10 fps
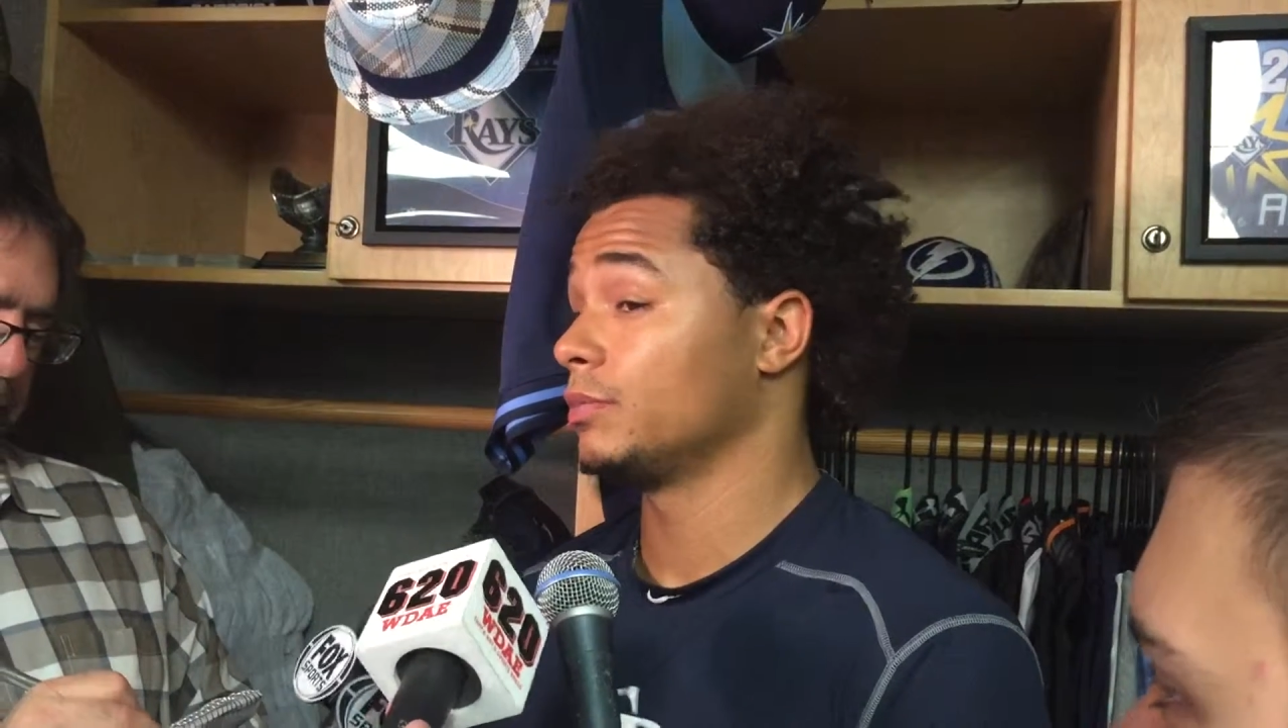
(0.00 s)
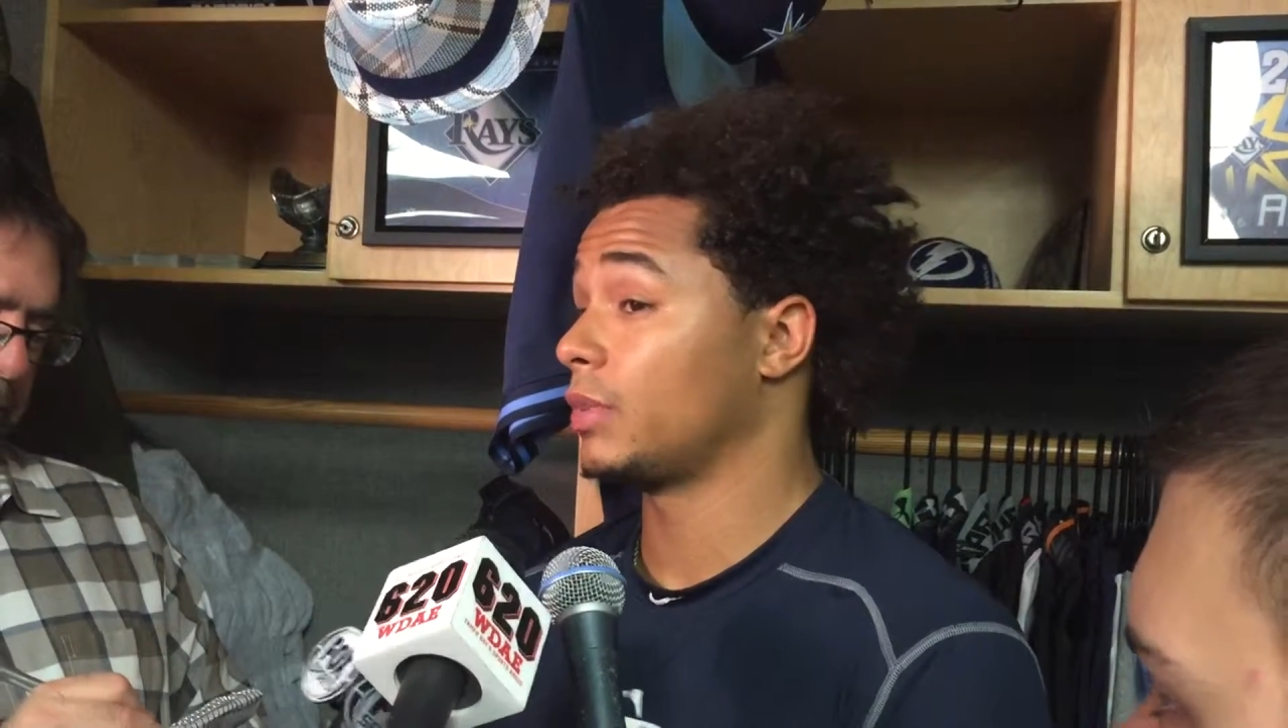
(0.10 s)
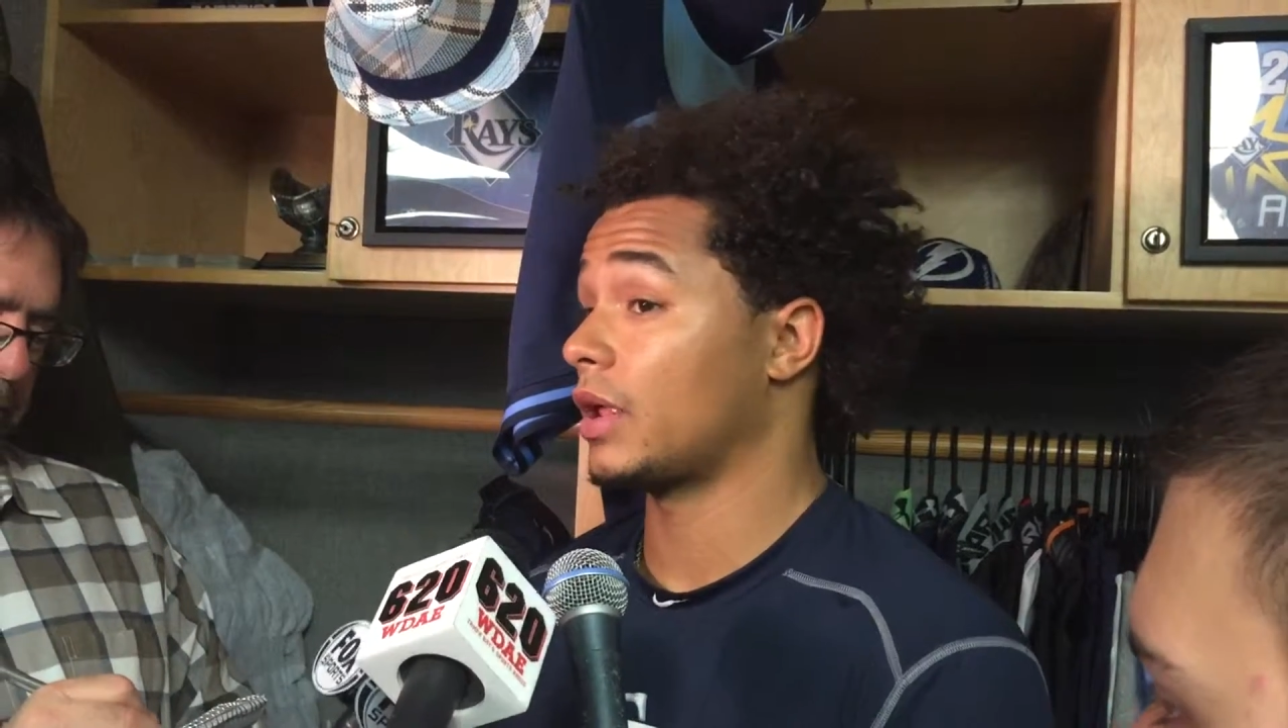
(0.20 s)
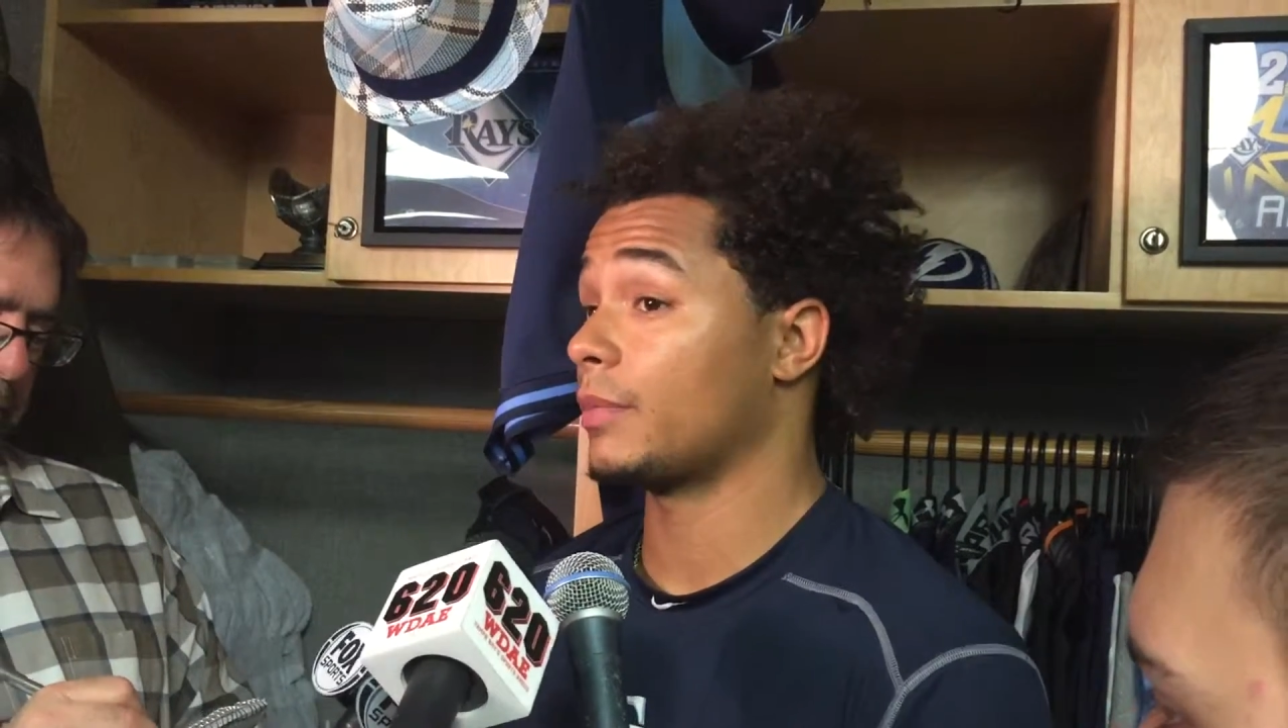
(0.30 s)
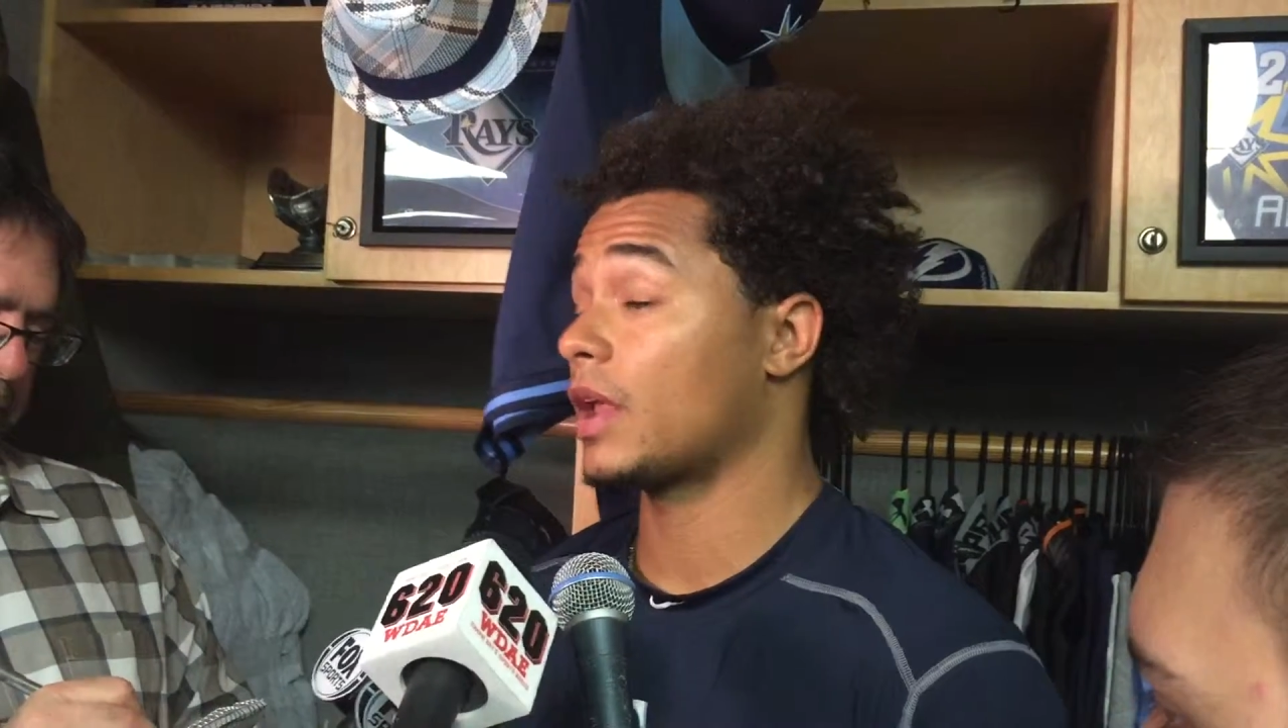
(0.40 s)

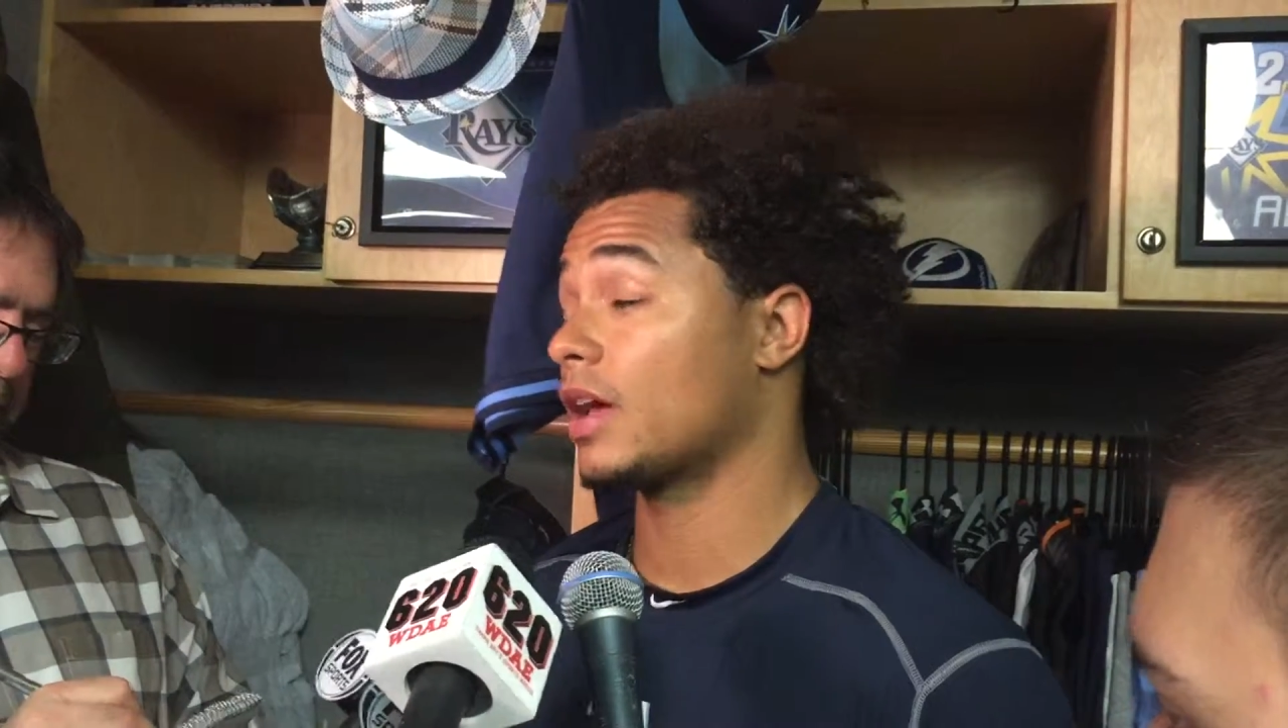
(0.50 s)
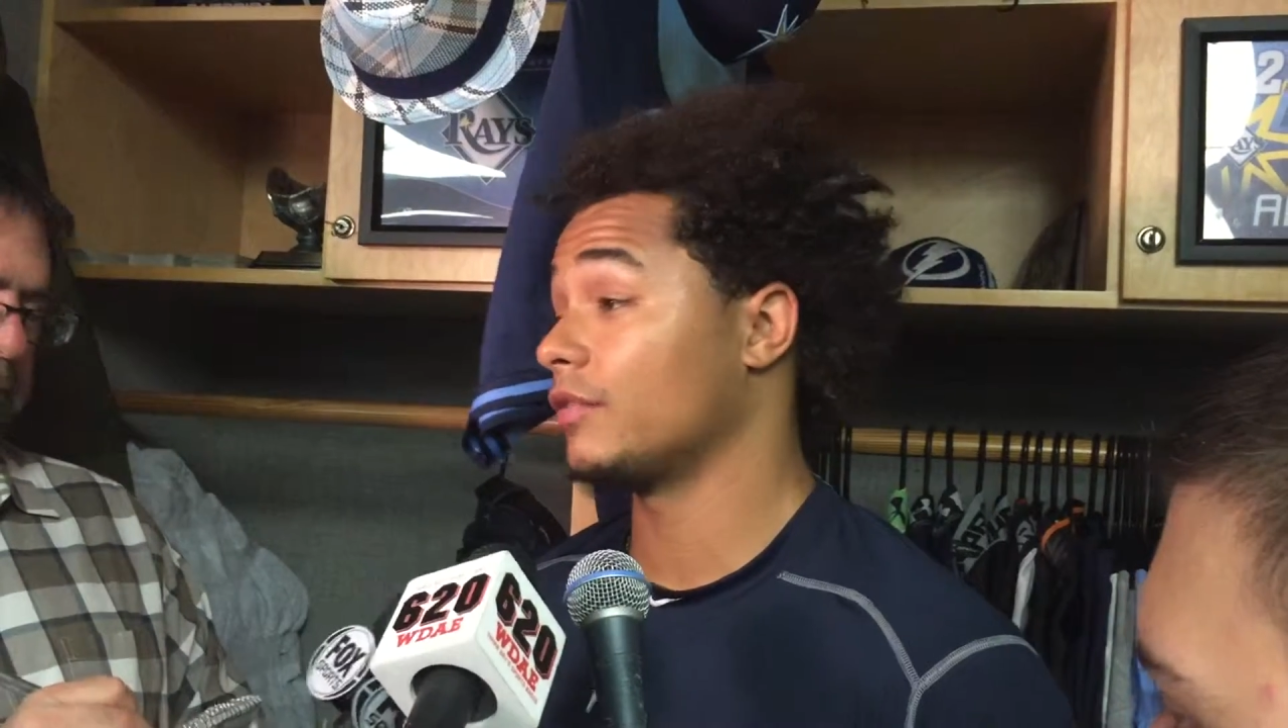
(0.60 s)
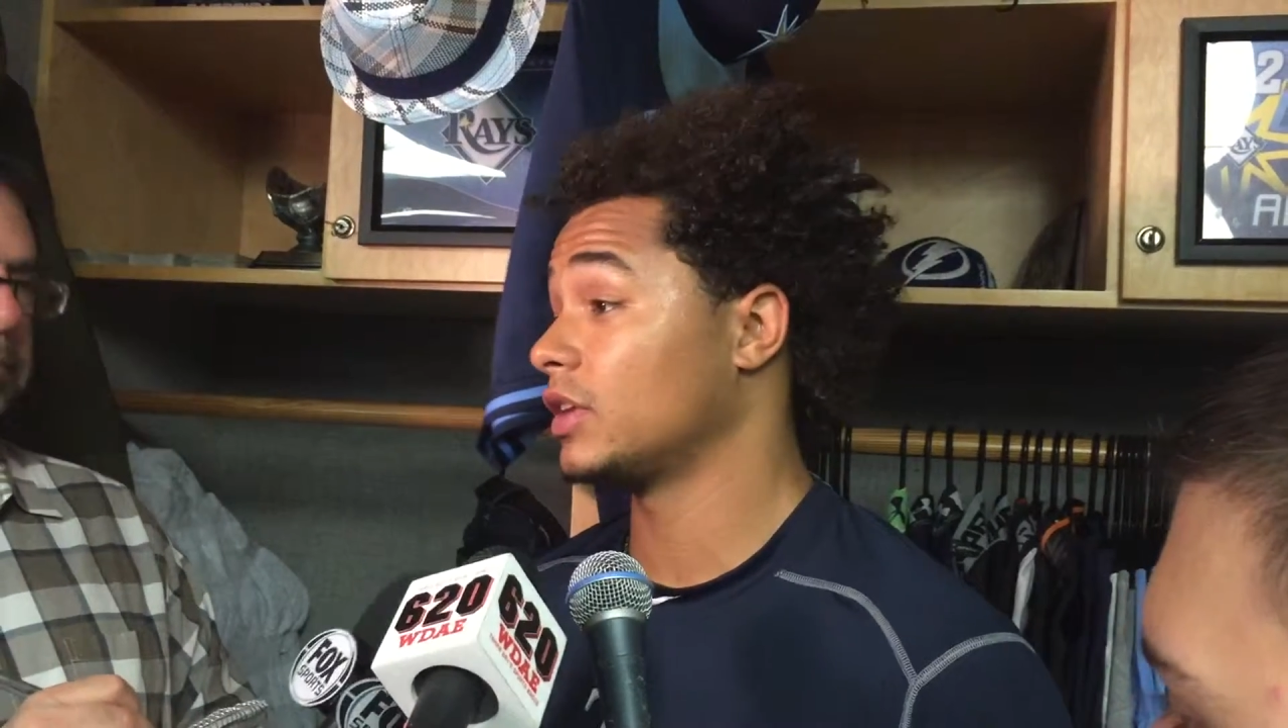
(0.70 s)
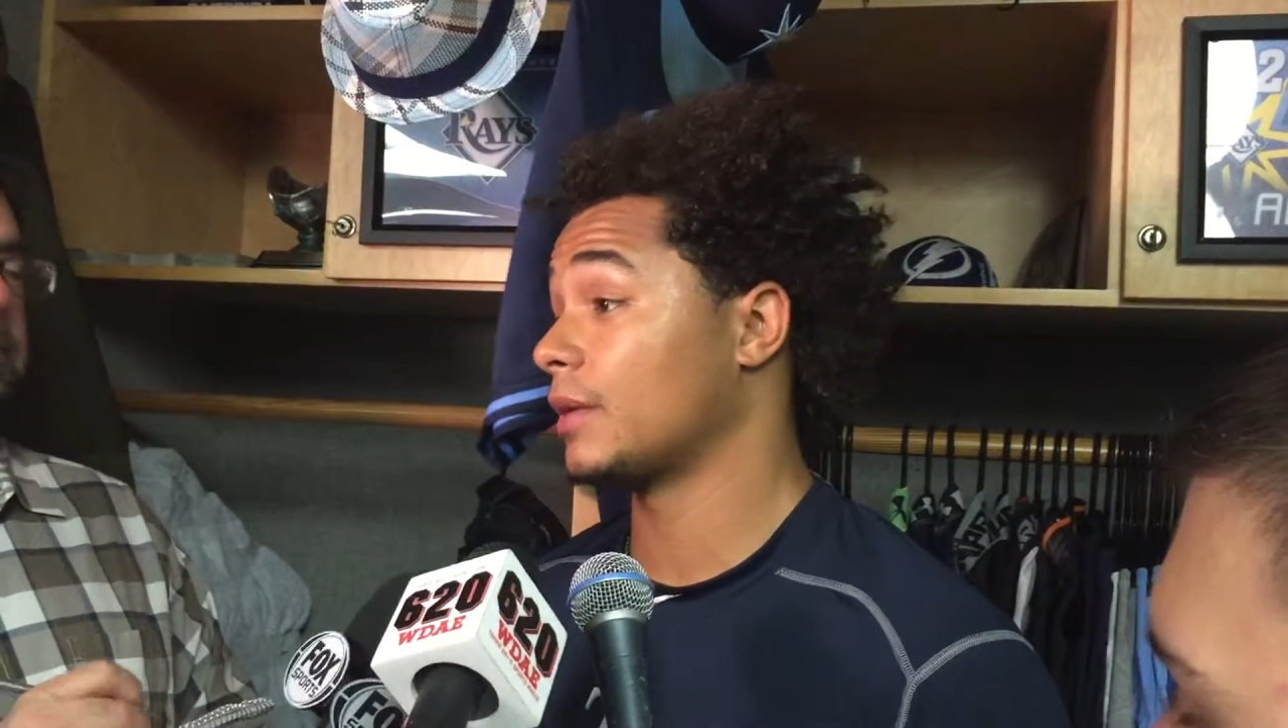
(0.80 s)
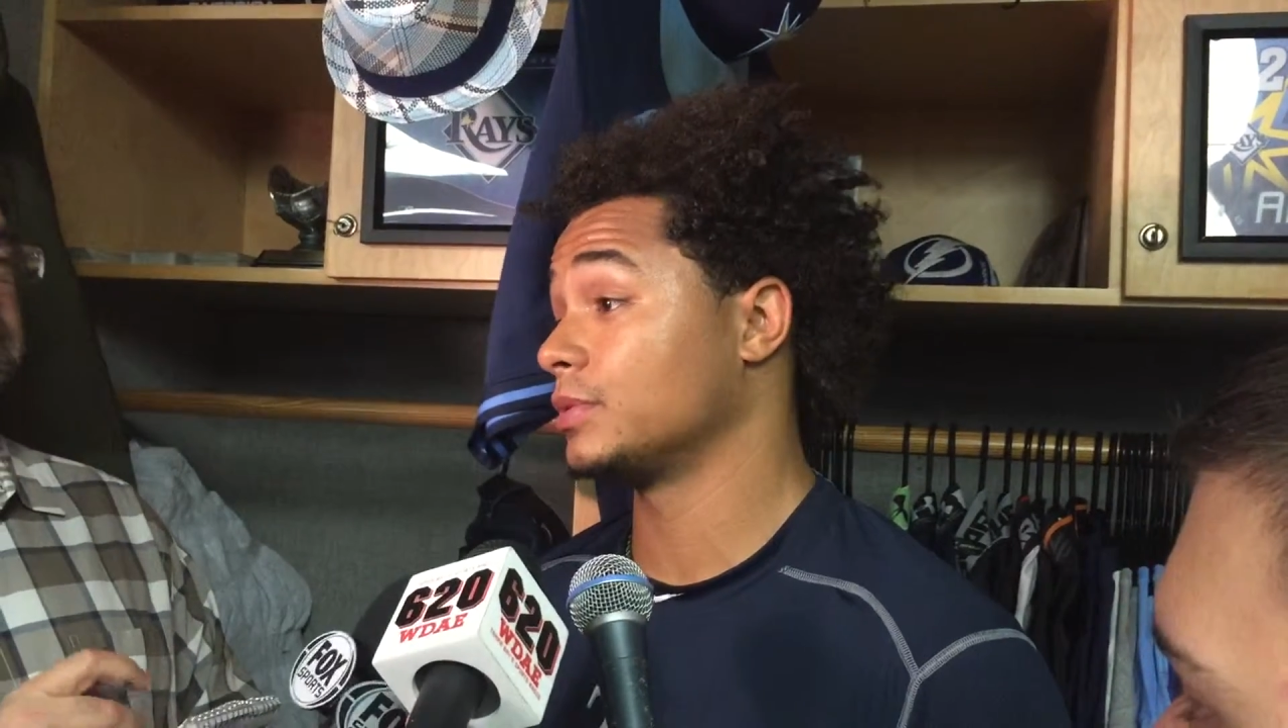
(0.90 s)
But I'm not an
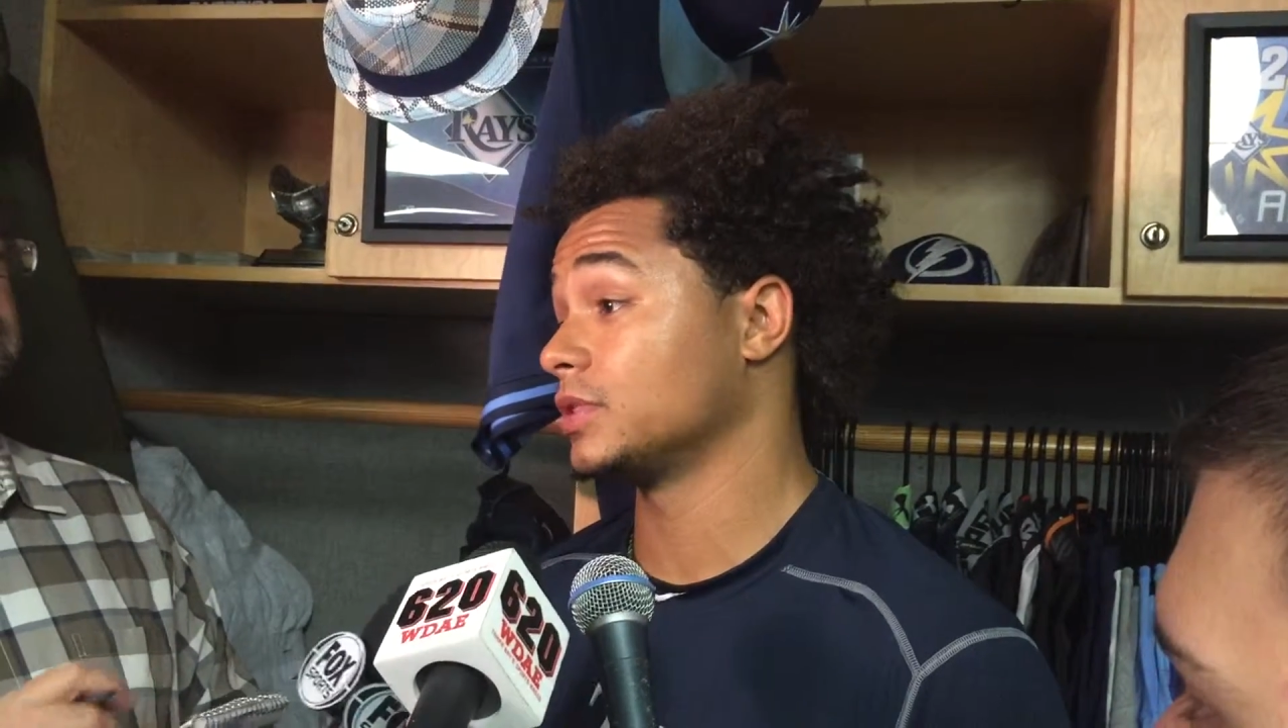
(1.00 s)
everyday